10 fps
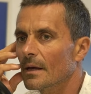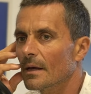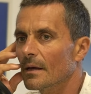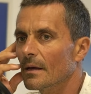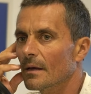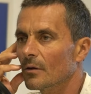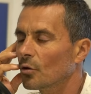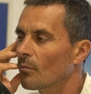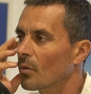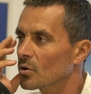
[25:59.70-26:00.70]
uh,
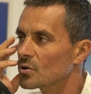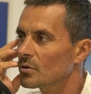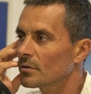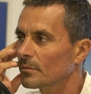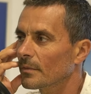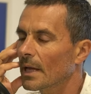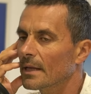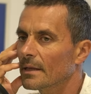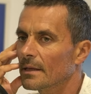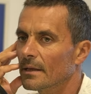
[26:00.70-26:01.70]
Don Bosco,
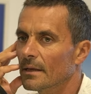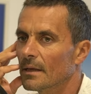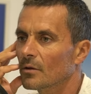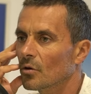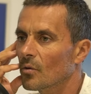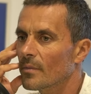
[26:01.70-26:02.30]
and uh, he told